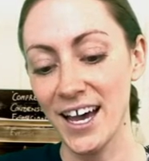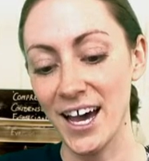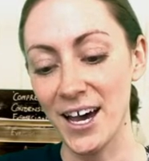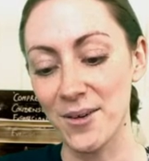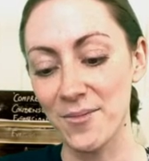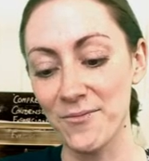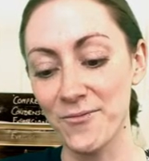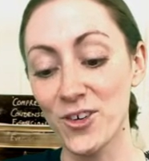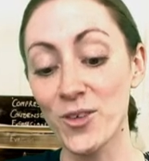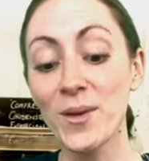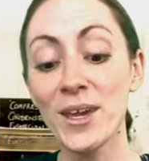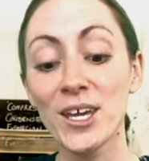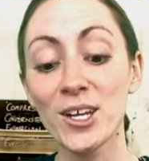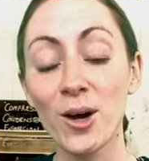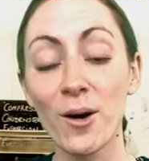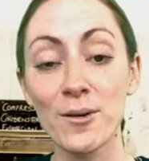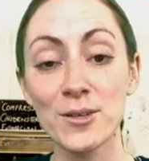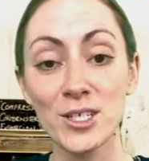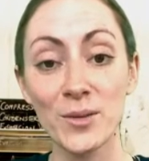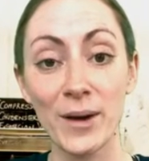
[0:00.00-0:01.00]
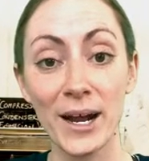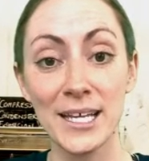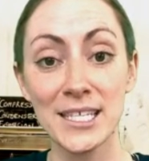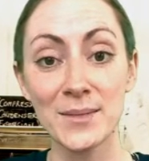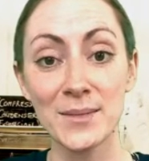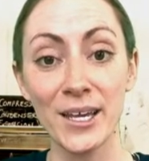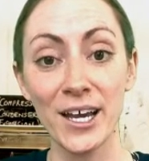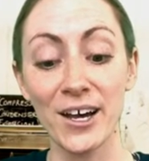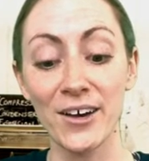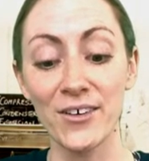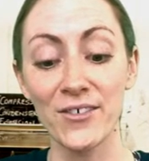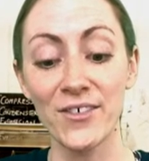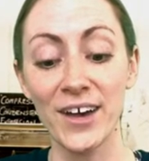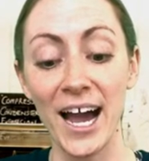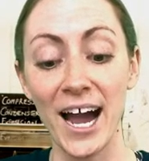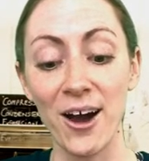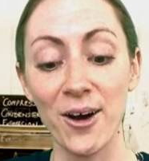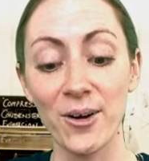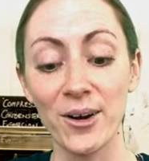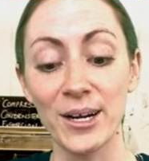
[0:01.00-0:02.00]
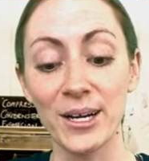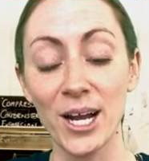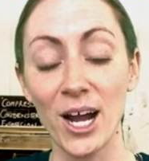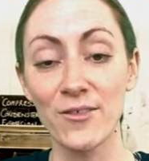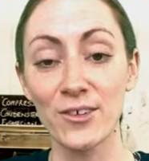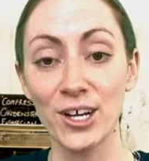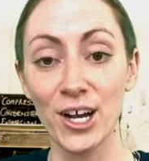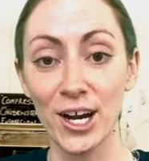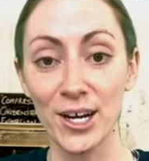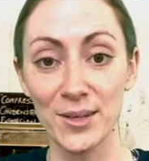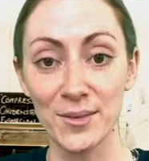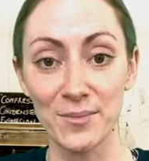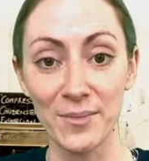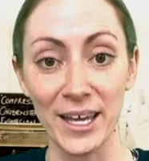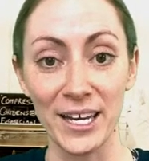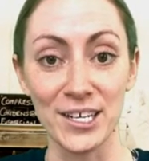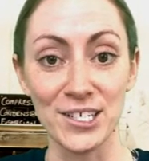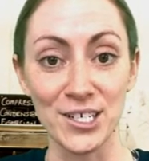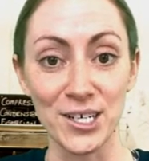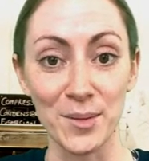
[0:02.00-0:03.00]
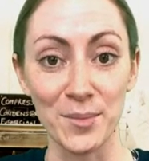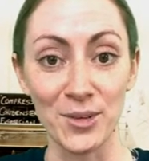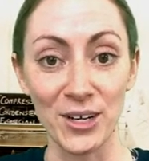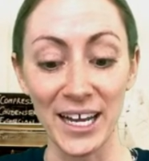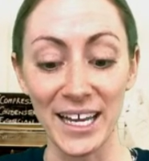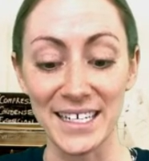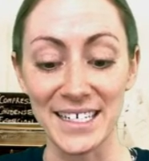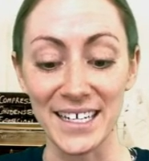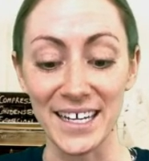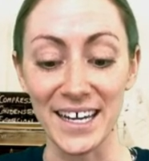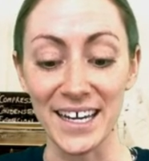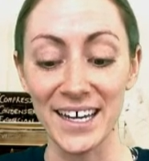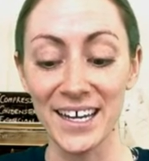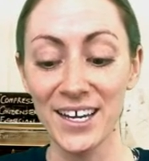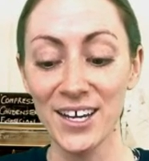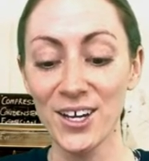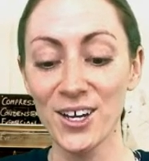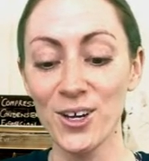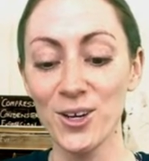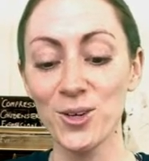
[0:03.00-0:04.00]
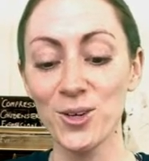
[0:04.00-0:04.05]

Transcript: For me, it always reminds me of our Covent Garden manager, Miranda,